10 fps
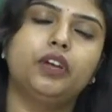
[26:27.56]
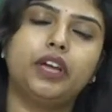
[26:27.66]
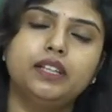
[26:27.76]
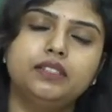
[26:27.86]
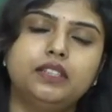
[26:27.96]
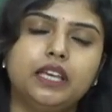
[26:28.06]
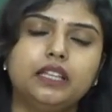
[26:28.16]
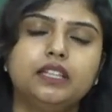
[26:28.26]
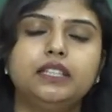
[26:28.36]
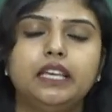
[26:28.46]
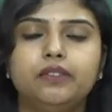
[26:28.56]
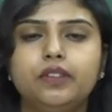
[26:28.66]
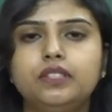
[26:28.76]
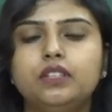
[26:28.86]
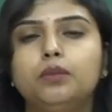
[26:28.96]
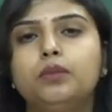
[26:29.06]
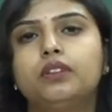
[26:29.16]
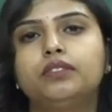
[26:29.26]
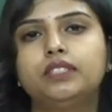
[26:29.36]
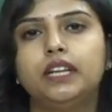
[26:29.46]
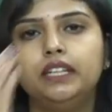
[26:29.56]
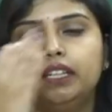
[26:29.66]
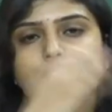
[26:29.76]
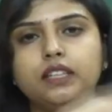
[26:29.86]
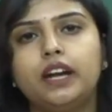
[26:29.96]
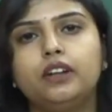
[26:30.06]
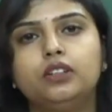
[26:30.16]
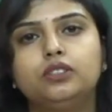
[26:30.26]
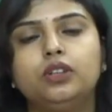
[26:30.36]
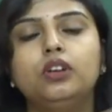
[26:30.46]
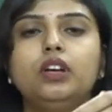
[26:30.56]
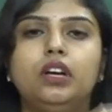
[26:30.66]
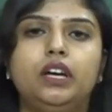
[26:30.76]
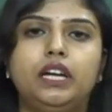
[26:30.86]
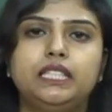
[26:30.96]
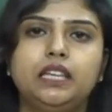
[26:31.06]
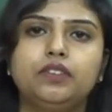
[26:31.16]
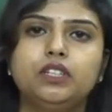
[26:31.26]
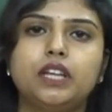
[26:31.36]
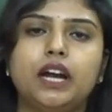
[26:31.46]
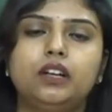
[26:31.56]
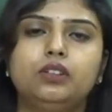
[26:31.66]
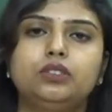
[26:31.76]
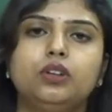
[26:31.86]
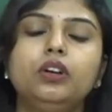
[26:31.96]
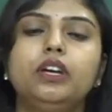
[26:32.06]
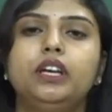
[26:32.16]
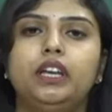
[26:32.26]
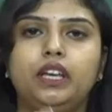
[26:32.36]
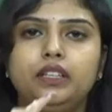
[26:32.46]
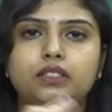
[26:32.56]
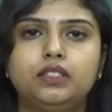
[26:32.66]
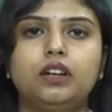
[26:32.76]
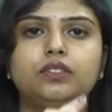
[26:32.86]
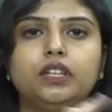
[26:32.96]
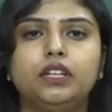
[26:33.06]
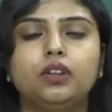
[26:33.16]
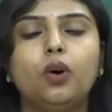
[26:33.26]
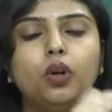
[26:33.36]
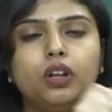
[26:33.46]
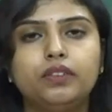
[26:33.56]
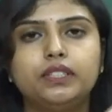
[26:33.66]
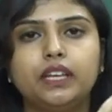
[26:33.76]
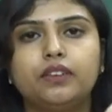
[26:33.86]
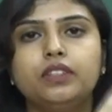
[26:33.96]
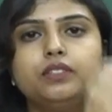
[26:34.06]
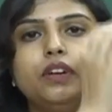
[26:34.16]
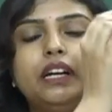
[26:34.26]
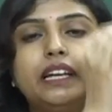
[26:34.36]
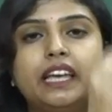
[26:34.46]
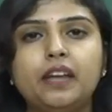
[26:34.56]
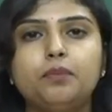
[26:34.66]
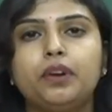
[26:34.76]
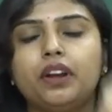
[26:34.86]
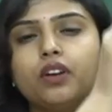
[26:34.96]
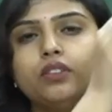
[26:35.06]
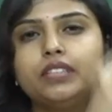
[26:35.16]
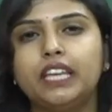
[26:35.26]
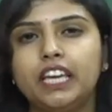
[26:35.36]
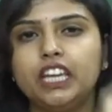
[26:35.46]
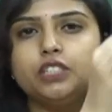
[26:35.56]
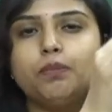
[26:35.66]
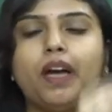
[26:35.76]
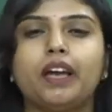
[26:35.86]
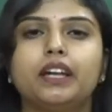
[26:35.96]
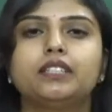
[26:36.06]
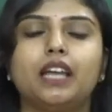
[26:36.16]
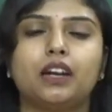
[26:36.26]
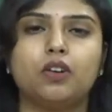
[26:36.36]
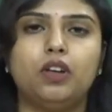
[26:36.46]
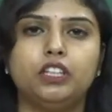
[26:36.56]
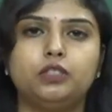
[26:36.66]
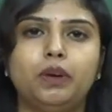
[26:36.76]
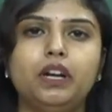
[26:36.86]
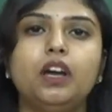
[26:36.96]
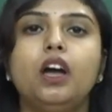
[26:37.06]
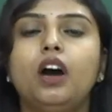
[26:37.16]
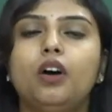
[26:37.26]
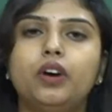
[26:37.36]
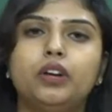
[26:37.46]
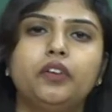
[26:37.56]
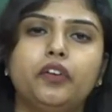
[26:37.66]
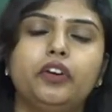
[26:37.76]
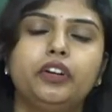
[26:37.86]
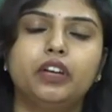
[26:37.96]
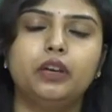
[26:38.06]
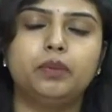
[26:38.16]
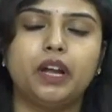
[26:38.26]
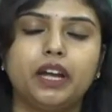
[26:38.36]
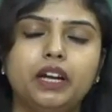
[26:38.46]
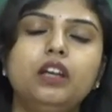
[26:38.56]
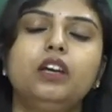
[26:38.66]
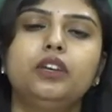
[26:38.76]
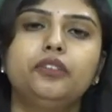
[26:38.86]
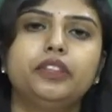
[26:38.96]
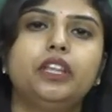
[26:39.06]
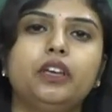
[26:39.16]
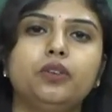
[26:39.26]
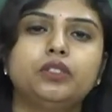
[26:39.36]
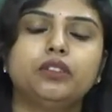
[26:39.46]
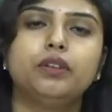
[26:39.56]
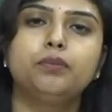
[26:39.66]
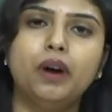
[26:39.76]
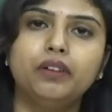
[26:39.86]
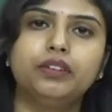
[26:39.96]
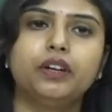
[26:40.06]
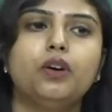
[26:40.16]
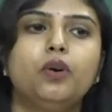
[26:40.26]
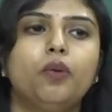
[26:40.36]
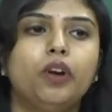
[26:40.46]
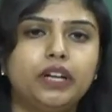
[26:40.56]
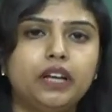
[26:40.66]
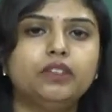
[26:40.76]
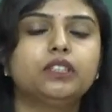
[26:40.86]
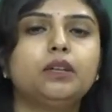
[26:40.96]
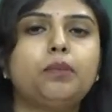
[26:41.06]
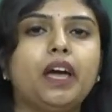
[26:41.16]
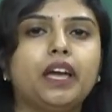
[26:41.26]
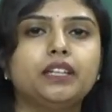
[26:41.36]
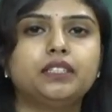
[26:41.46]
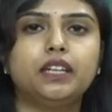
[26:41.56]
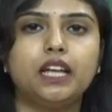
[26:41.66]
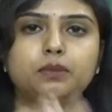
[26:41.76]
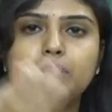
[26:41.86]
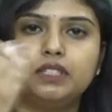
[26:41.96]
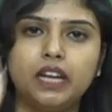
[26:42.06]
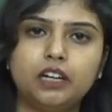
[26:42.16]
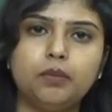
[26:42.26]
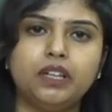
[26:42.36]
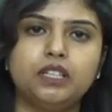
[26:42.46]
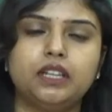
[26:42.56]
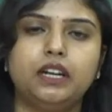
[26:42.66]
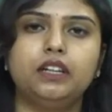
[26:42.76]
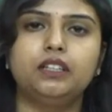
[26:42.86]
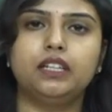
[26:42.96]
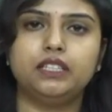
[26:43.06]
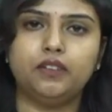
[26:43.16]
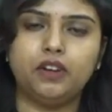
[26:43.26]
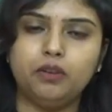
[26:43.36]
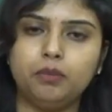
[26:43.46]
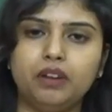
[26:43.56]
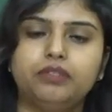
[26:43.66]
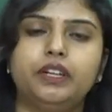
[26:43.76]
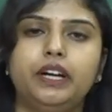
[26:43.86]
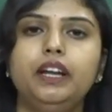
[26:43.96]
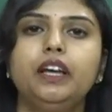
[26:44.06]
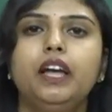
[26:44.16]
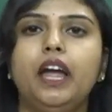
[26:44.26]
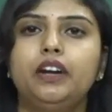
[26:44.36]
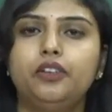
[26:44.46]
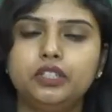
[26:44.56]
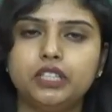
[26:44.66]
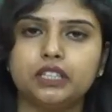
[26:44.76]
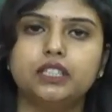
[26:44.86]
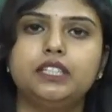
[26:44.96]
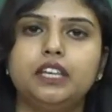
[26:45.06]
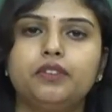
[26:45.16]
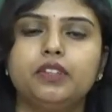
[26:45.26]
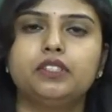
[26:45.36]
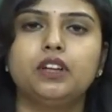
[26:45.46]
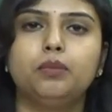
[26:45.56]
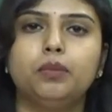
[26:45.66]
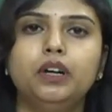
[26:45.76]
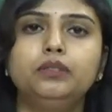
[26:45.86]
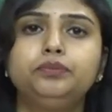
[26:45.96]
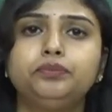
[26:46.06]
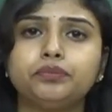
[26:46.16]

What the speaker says: we can see the sequence number of a sender side also, receiver side also. Instead of sending the whole of a sequence, we will keep track of each packet's acknowledgement. How are we going to keep track it? With the use of a buffer. Whatever the packets that has been sent by the sender, the receiver will buffer it, and it will check the sequence number,